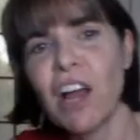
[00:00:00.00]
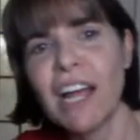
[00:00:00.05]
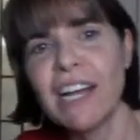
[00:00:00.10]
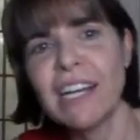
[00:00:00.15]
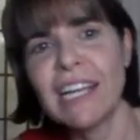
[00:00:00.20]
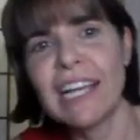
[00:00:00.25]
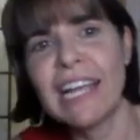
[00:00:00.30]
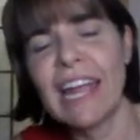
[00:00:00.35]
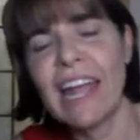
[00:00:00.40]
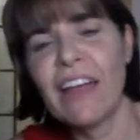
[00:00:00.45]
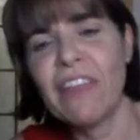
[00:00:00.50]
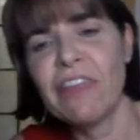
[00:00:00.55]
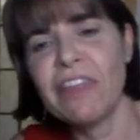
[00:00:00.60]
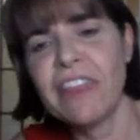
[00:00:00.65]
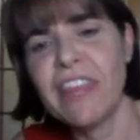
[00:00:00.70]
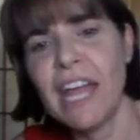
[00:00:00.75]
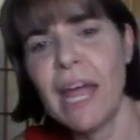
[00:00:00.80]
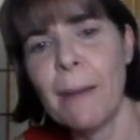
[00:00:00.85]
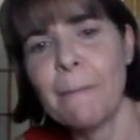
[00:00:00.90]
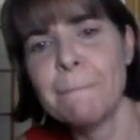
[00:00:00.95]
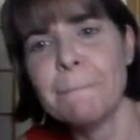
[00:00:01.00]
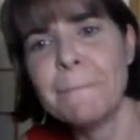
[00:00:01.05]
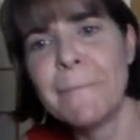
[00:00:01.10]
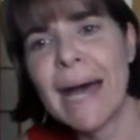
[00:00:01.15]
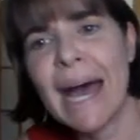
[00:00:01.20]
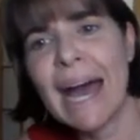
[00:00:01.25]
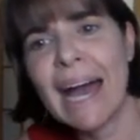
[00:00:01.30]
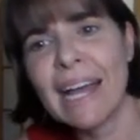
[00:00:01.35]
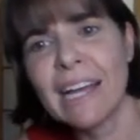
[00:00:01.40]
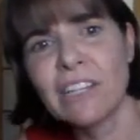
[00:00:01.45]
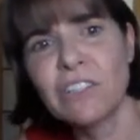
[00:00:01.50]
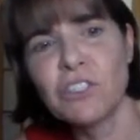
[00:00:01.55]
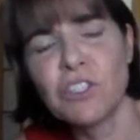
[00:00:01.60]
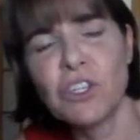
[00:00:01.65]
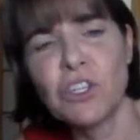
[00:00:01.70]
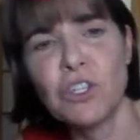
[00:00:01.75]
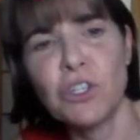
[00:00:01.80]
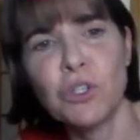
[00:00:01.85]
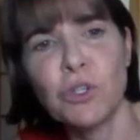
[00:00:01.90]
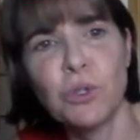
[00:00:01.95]
trying to get them back
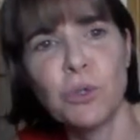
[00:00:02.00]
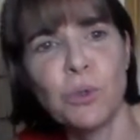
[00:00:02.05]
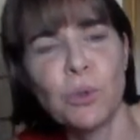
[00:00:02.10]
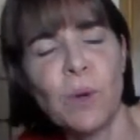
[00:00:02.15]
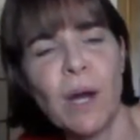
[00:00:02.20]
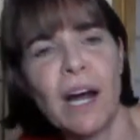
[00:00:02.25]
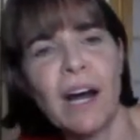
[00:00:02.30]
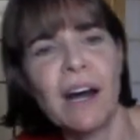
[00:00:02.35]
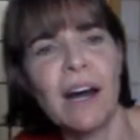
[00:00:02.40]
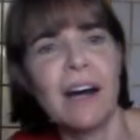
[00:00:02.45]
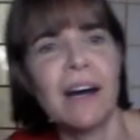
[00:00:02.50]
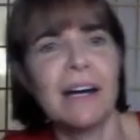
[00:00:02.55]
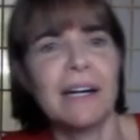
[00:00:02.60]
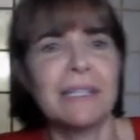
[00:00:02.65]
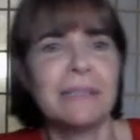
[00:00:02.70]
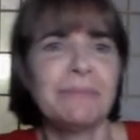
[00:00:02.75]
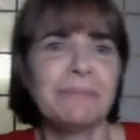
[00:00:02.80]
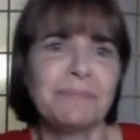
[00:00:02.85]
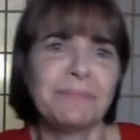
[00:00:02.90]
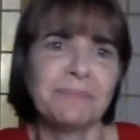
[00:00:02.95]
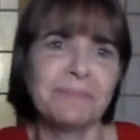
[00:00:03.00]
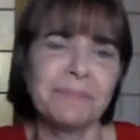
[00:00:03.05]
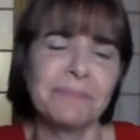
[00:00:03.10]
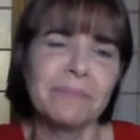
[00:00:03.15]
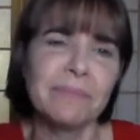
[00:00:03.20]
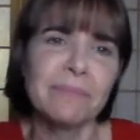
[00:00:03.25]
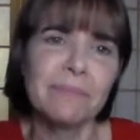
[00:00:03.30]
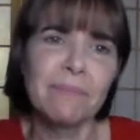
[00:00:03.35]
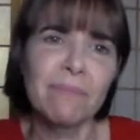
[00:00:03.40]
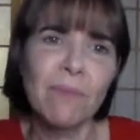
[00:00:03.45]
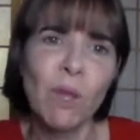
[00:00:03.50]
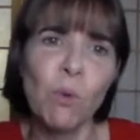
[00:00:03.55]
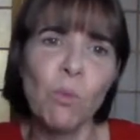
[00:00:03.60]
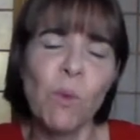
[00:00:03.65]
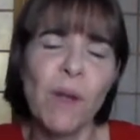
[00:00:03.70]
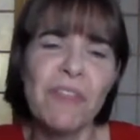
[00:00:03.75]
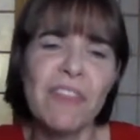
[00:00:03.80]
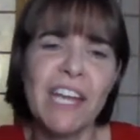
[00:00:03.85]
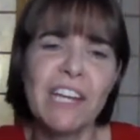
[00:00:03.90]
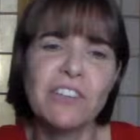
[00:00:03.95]
to,
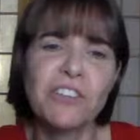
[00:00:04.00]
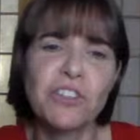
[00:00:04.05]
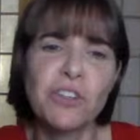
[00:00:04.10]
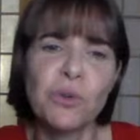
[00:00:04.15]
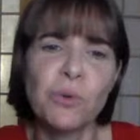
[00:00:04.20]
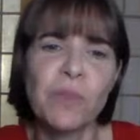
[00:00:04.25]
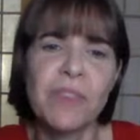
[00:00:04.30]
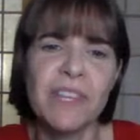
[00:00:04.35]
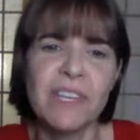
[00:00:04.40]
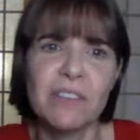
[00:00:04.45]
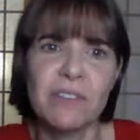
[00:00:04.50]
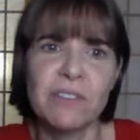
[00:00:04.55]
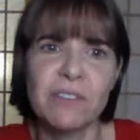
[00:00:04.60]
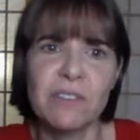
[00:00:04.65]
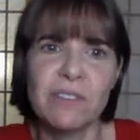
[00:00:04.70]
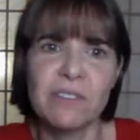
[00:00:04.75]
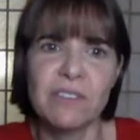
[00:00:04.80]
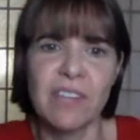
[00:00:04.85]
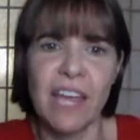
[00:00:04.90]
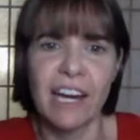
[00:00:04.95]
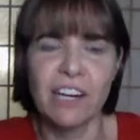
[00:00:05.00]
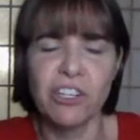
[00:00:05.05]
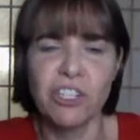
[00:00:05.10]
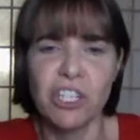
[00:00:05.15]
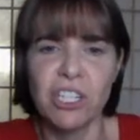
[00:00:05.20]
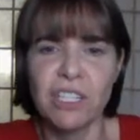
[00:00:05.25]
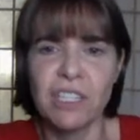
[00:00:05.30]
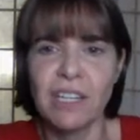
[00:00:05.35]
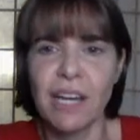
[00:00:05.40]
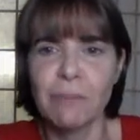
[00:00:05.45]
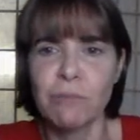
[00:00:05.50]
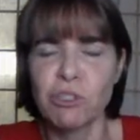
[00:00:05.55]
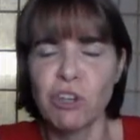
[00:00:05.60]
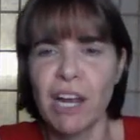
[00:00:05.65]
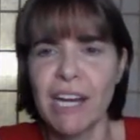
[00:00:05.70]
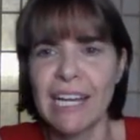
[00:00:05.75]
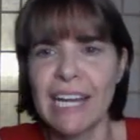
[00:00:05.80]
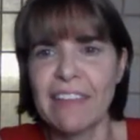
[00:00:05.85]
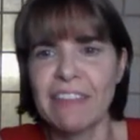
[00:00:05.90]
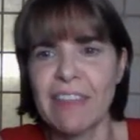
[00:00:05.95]
when they do this section, I'm
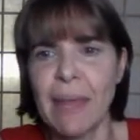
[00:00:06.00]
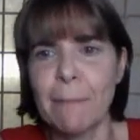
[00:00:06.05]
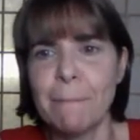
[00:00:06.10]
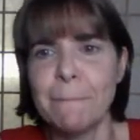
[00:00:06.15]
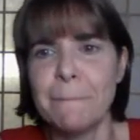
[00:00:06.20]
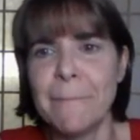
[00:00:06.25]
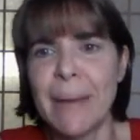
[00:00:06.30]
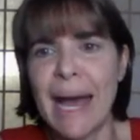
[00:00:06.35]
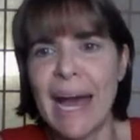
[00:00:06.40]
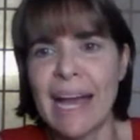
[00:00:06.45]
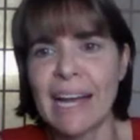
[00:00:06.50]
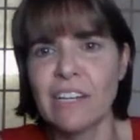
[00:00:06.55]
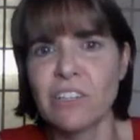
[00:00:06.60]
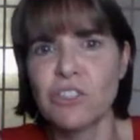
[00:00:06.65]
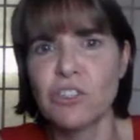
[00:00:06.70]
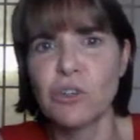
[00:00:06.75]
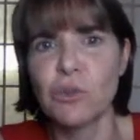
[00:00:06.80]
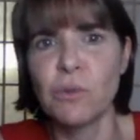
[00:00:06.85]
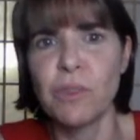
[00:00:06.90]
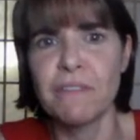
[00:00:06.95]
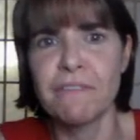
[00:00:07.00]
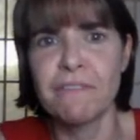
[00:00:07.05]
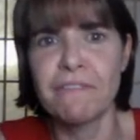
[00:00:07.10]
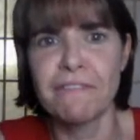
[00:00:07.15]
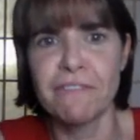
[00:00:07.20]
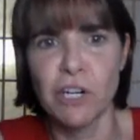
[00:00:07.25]
trying to get them back to the